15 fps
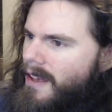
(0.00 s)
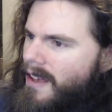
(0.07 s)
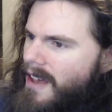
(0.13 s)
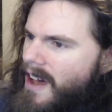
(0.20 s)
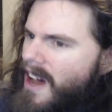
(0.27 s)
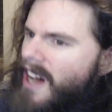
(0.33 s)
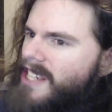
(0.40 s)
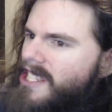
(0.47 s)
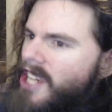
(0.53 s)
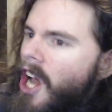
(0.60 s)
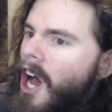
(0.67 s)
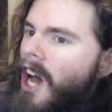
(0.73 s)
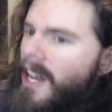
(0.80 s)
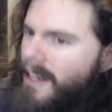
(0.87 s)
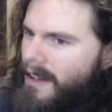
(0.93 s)
a
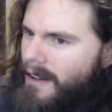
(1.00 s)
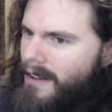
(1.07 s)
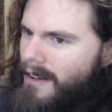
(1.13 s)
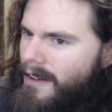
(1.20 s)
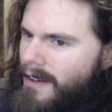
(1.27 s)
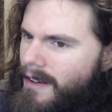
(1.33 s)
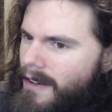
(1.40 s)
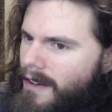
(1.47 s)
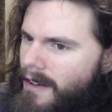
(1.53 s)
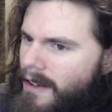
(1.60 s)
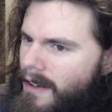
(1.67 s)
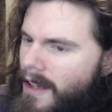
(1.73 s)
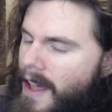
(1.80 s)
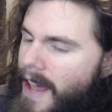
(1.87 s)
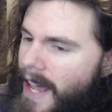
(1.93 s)
ton,
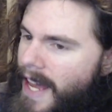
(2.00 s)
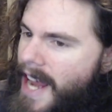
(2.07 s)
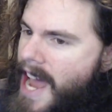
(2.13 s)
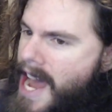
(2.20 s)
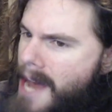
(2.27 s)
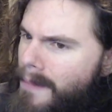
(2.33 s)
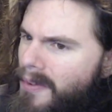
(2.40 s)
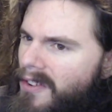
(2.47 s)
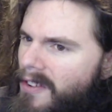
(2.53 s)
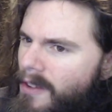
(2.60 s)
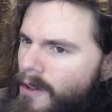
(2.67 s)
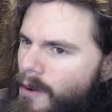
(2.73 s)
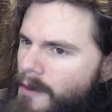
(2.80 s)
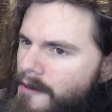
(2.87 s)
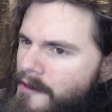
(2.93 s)
an
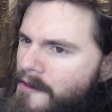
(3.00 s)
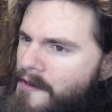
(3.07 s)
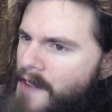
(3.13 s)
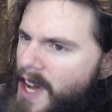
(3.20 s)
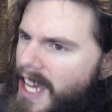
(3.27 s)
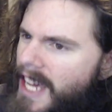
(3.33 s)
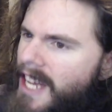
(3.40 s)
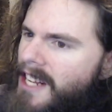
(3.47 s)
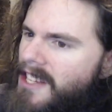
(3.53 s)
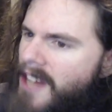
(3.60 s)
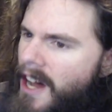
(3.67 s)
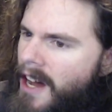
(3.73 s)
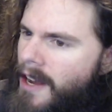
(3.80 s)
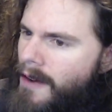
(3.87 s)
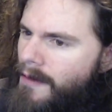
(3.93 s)
absolute fucking
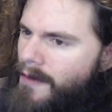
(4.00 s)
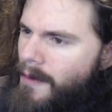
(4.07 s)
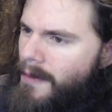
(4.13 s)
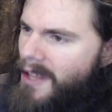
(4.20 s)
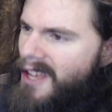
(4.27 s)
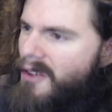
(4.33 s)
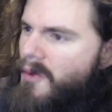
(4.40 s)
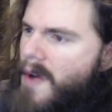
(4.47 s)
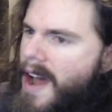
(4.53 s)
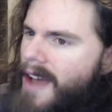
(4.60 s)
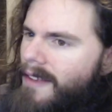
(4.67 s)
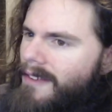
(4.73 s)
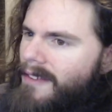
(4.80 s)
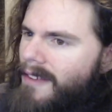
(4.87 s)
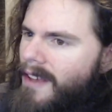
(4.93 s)
ton from the
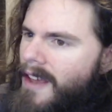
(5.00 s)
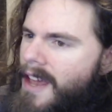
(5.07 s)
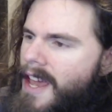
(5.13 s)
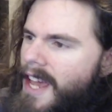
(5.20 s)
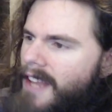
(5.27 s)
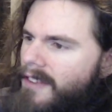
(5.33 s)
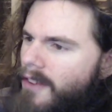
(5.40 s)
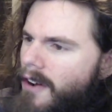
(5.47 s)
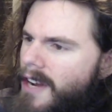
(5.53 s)
U.S. It's already